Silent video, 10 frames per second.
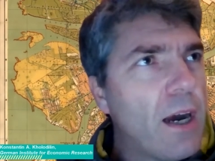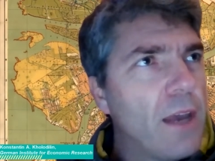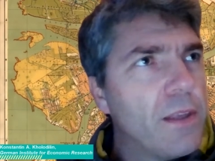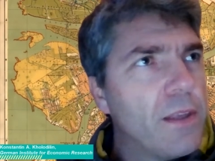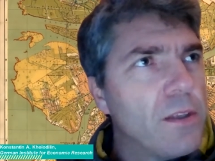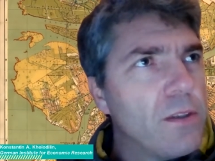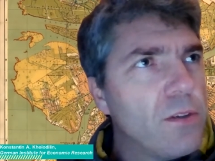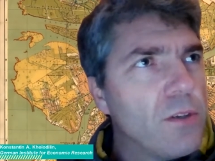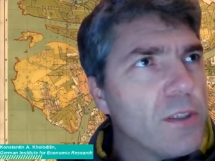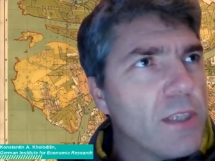either
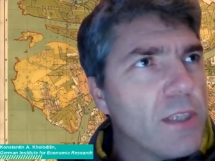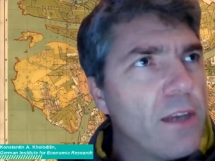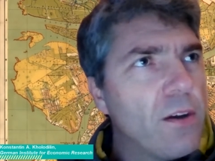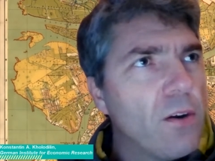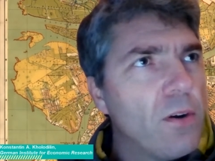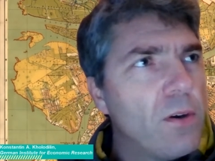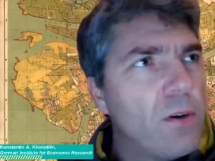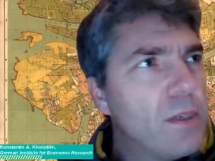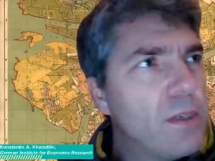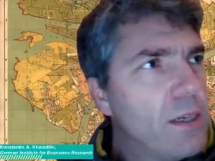USA or
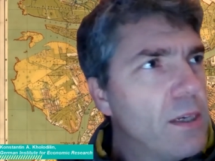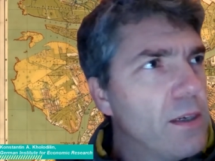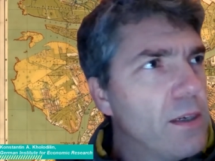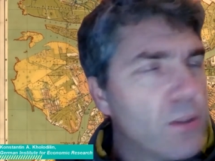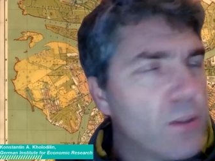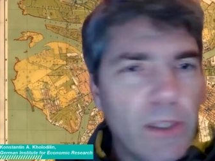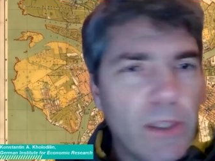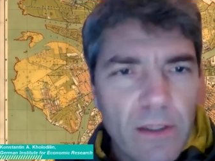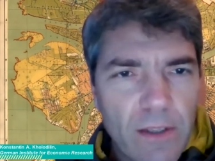Sweden.